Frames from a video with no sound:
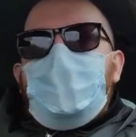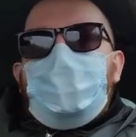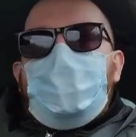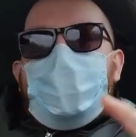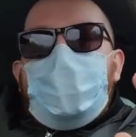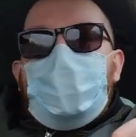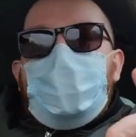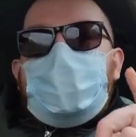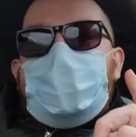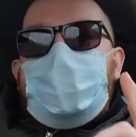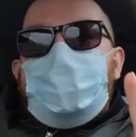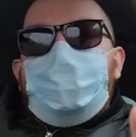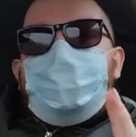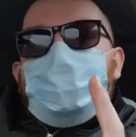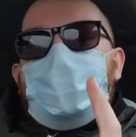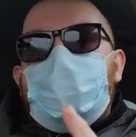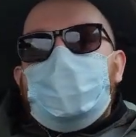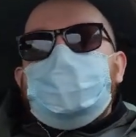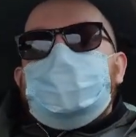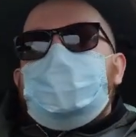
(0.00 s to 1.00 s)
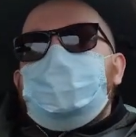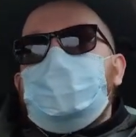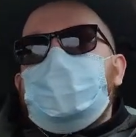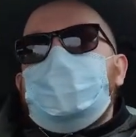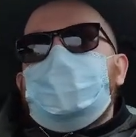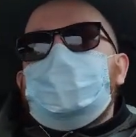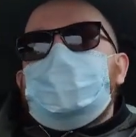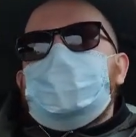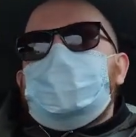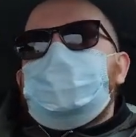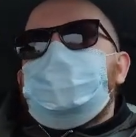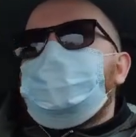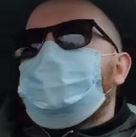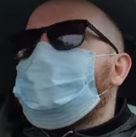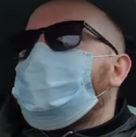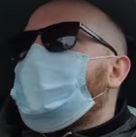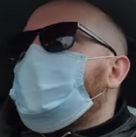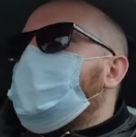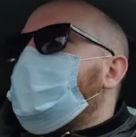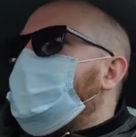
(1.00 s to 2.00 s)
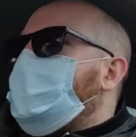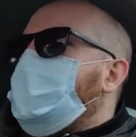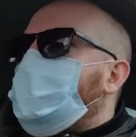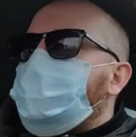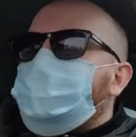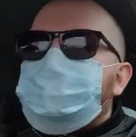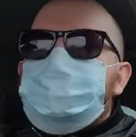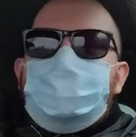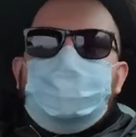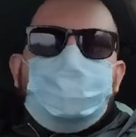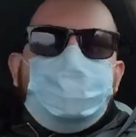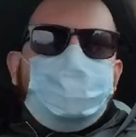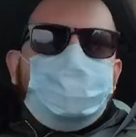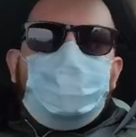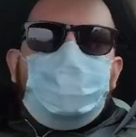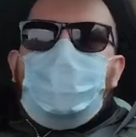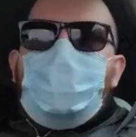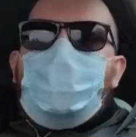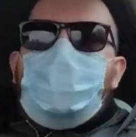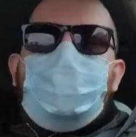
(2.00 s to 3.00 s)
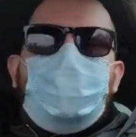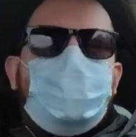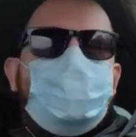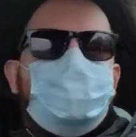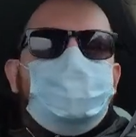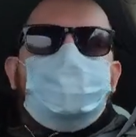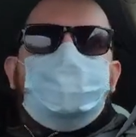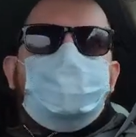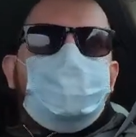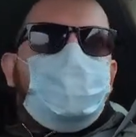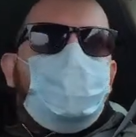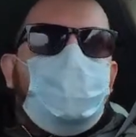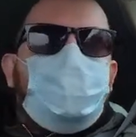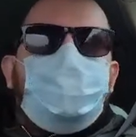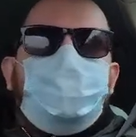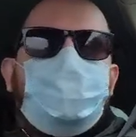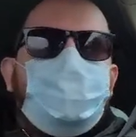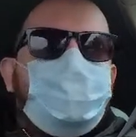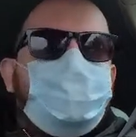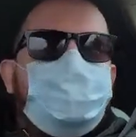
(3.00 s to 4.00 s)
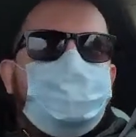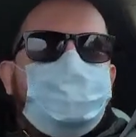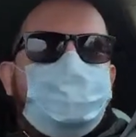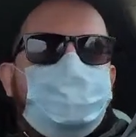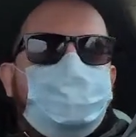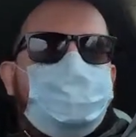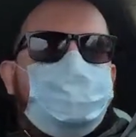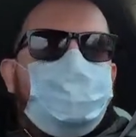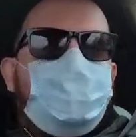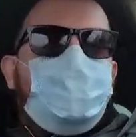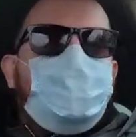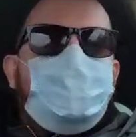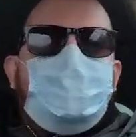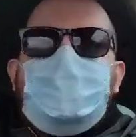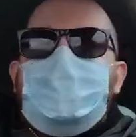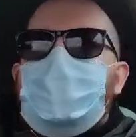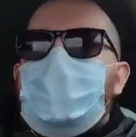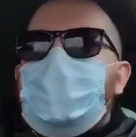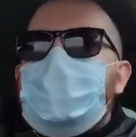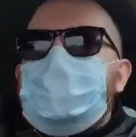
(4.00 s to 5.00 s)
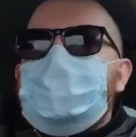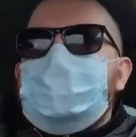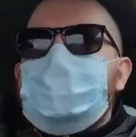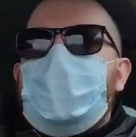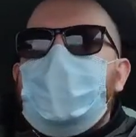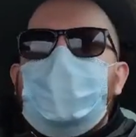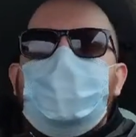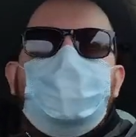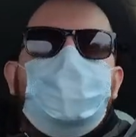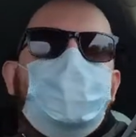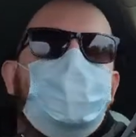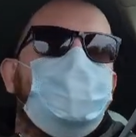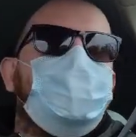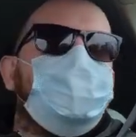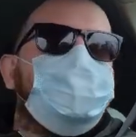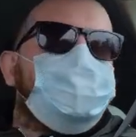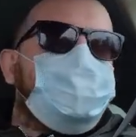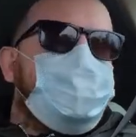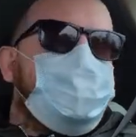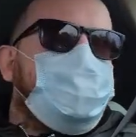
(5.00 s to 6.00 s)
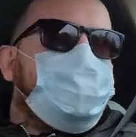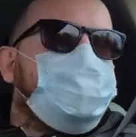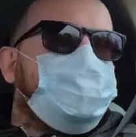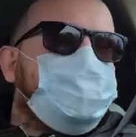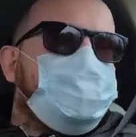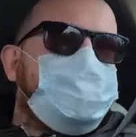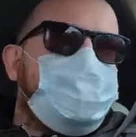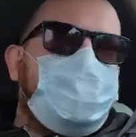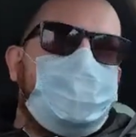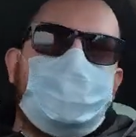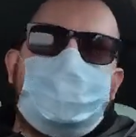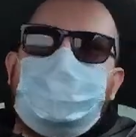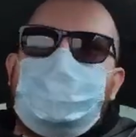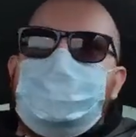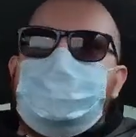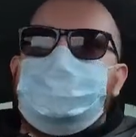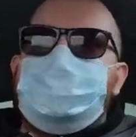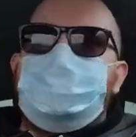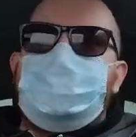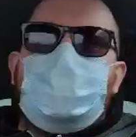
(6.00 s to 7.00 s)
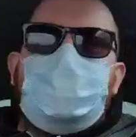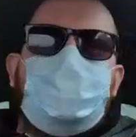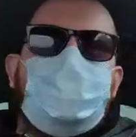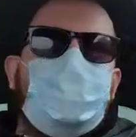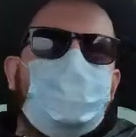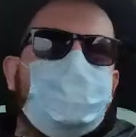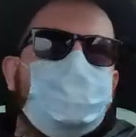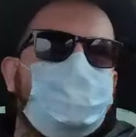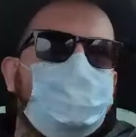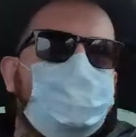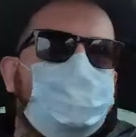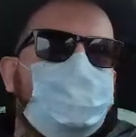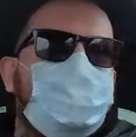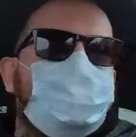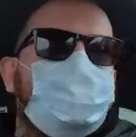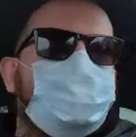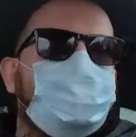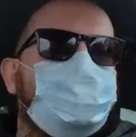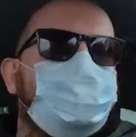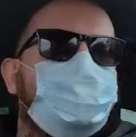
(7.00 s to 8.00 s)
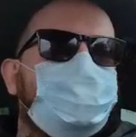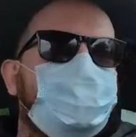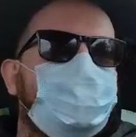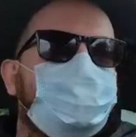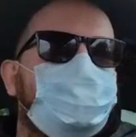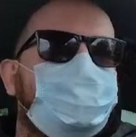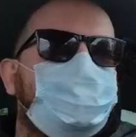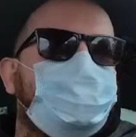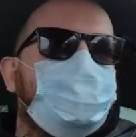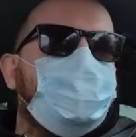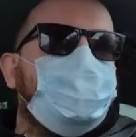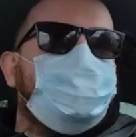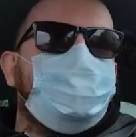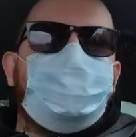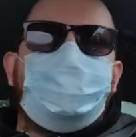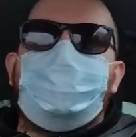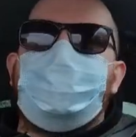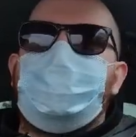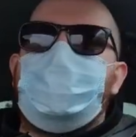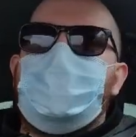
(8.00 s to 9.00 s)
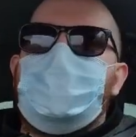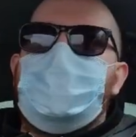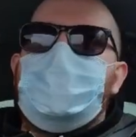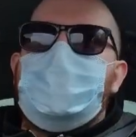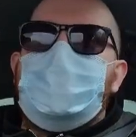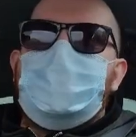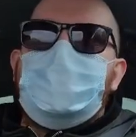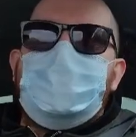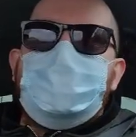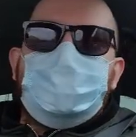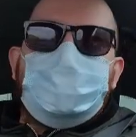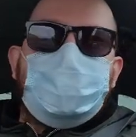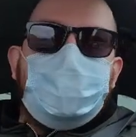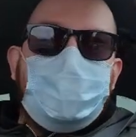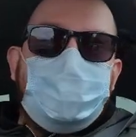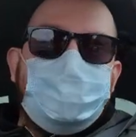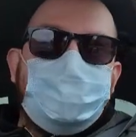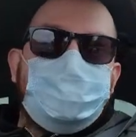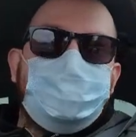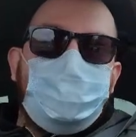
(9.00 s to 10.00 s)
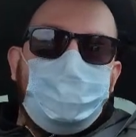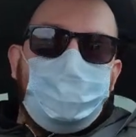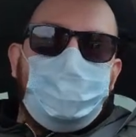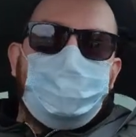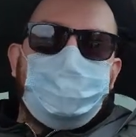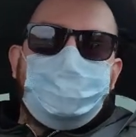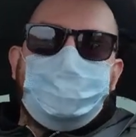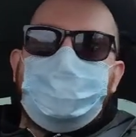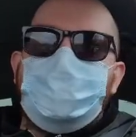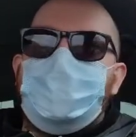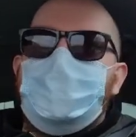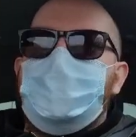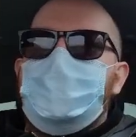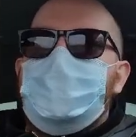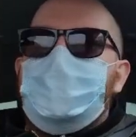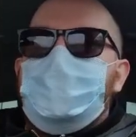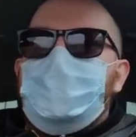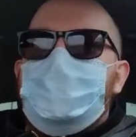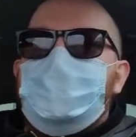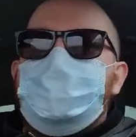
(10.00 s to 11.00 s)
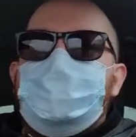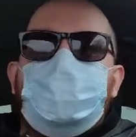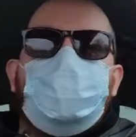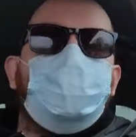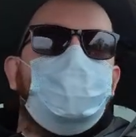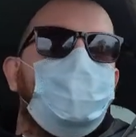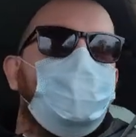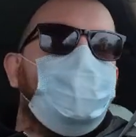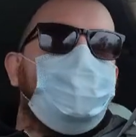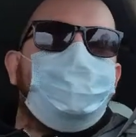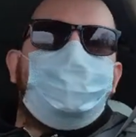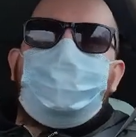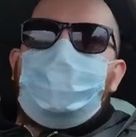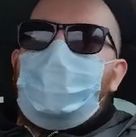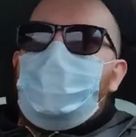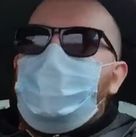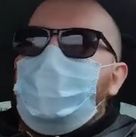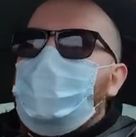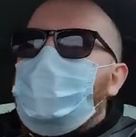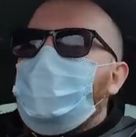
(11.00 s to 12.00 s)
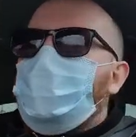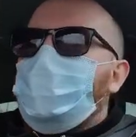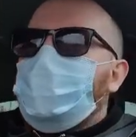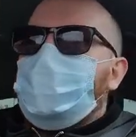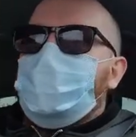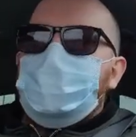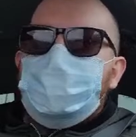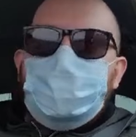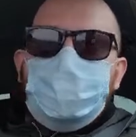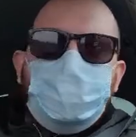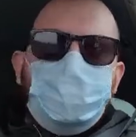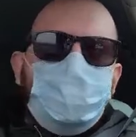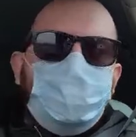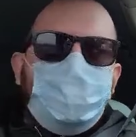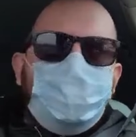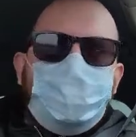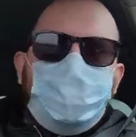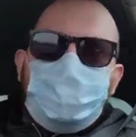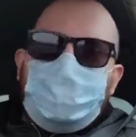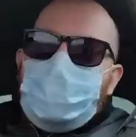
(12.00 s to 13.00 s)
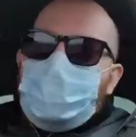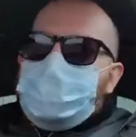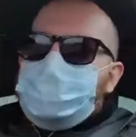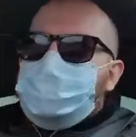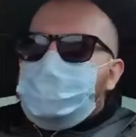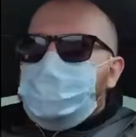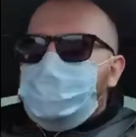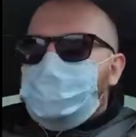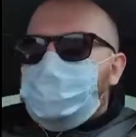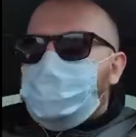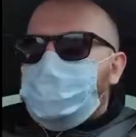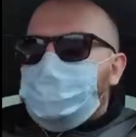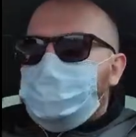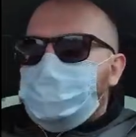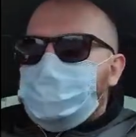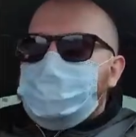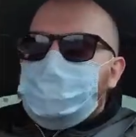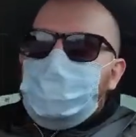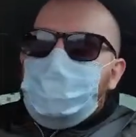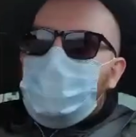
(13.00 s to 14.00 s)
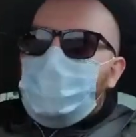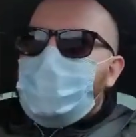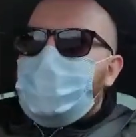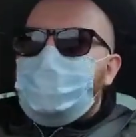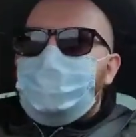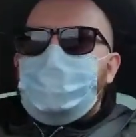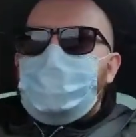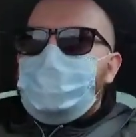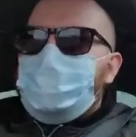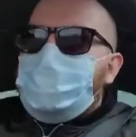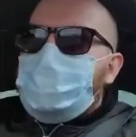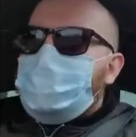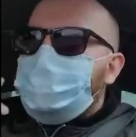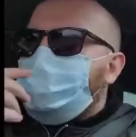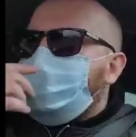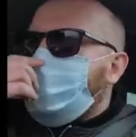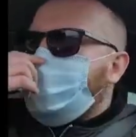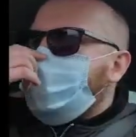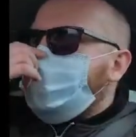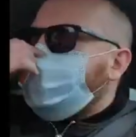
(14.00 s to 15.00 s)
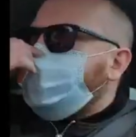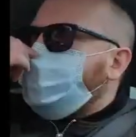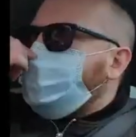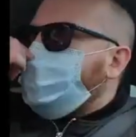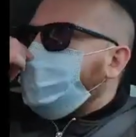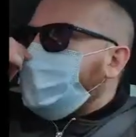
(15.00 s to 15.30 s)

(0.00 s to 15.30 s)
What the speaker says: But it'll give customers so much confidence in using us as a method of transport to and from work, or to and from hospital appointments, or whatever it might be,